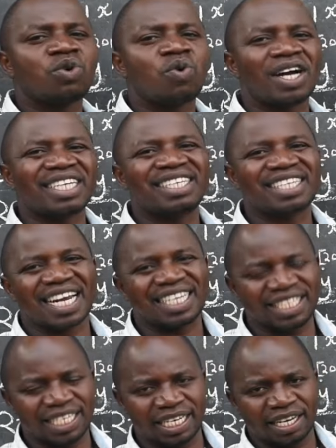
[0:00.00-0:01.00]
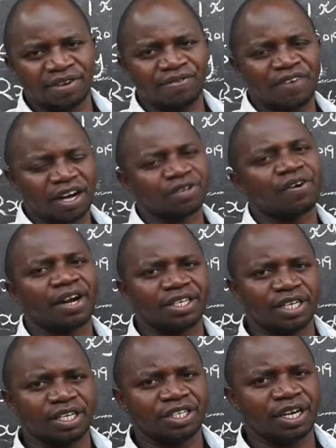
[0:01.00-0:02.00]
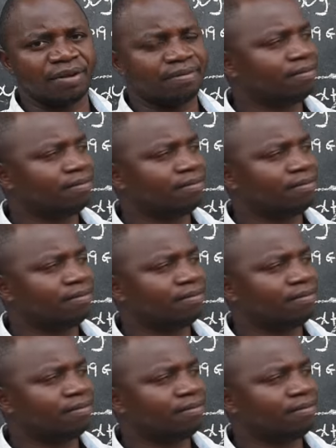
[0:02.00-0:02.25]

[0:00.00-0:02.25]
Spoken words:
quadratic factorization.